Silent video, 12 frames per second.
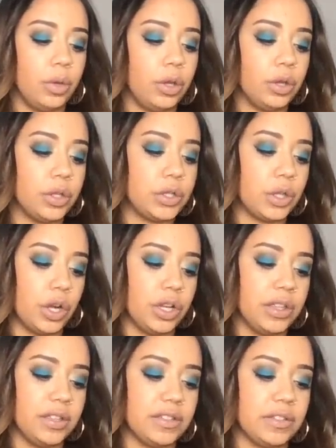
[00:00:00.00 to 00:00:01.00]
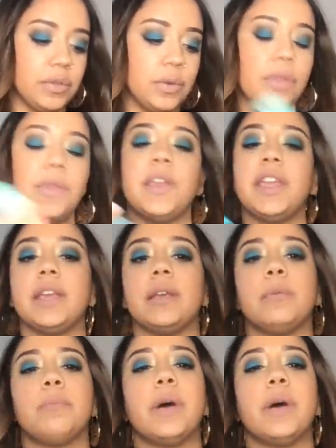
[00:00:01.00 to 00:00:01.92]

you're starting this new thing,